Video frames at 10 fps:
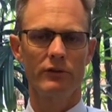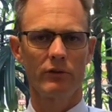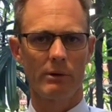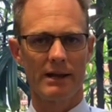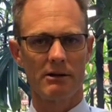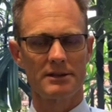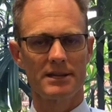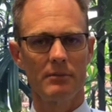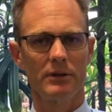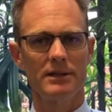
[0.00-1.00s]
so our
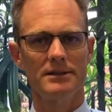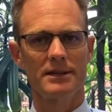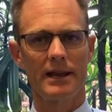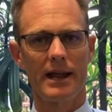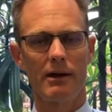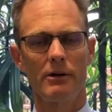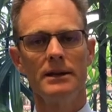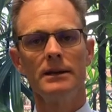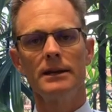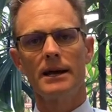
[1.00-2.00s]
assemblies and
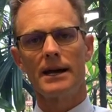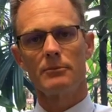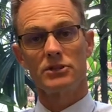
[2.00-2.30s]
our